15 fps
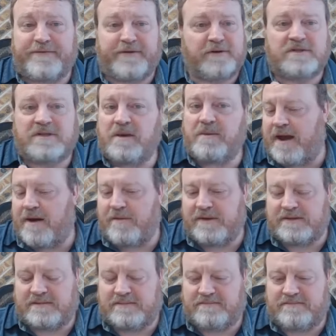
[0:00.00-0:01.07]
the first thing I
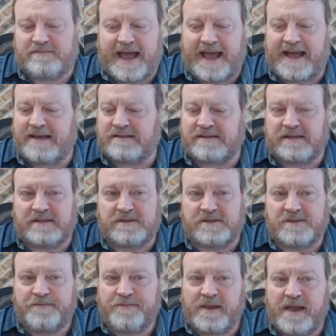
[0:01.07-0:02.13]
always ask
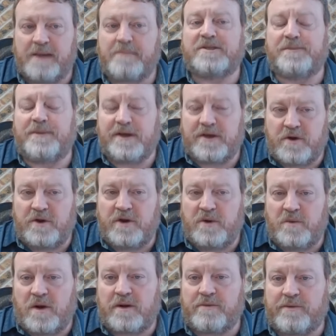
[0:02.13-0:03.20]
is, how much of my code do you
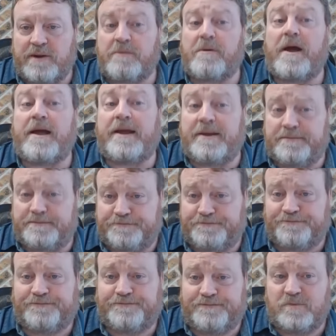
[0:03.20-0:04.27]
want to rewrite
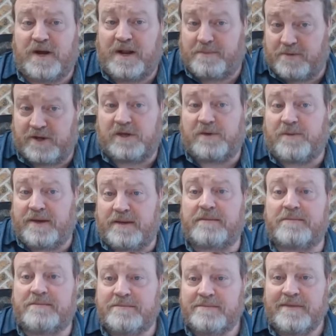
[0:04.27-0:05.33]
when I bring you in?
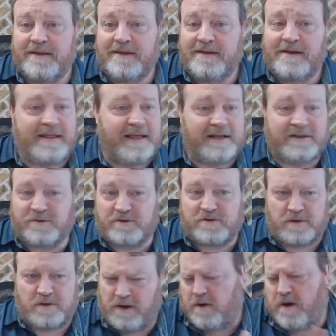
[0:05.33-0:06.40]
And the answer
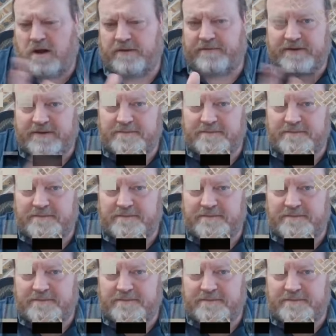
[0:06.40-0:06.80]
is, oh, all of